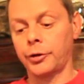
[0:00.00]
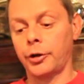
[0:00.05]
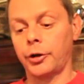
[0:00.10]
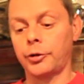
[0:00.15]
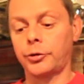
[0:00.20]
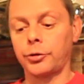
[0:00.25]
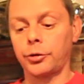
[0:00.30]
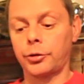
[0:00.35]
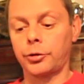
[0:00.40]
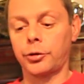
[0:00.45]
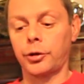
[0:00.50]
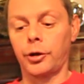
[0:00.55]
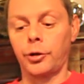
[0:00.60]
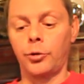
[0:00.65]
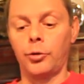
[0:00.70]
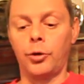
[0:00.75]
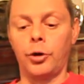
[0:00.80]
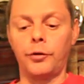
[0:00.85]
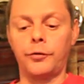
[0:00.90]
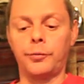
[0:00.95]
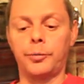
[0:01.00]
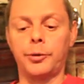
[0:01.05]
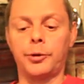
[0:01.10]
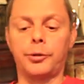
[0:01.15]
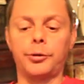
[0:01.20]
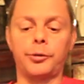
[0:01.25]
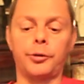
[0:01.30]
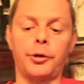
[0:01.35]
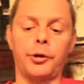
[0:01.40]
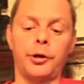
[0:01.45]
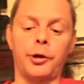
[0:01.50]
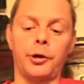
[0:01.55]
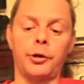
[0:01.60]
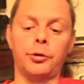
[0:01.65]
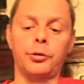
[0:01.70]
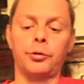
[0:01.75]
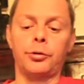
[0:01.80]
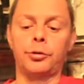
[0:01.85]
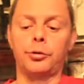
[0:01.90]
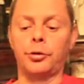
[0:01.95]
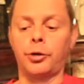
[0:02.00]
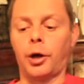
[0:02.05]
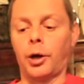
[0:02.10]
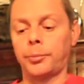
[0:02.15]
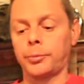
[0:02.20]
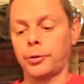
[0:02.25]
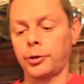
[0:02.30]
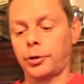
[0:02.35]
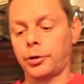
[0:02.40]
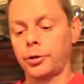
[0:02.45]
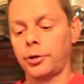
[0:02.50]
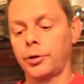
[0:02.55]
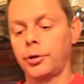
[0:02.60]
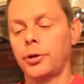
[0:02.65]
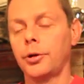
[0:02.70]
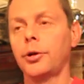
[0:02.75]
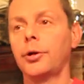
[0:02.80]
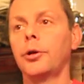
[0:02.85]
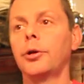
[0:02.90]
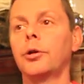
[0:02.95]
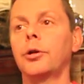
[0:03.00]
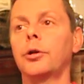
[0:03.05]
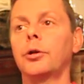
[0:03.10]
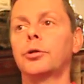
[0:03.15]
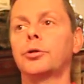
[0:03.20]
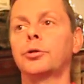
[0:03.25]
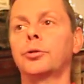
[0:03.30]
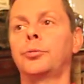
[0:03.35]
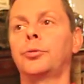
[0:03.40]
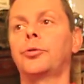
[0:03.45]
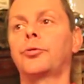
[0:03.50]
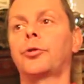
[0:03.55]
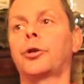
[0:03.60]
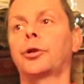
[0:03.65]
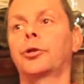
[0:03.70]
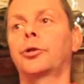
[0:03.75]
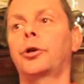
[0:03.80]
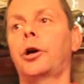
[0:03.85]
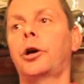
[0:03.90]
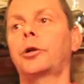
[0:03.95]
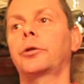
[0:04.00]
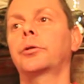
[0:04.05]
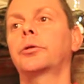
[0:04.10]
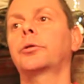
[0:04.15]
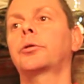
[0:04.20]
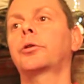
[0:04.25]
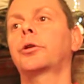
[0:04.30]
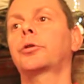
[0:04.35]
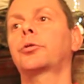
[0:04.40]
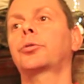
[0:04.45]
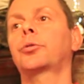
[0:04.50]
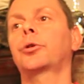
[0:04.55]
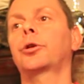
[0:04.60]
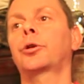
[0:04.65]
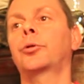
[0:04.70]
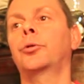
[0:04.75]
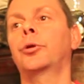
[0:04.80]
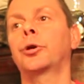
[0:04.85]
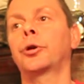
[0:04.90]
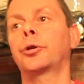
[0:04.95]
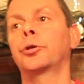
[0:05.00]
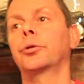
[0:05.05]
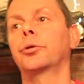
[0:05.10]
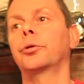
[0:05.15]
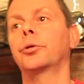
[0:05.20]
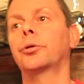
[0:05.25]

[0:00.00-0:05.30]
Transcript: I took that off because I added this optic. Simple red dot. That's what I wanted.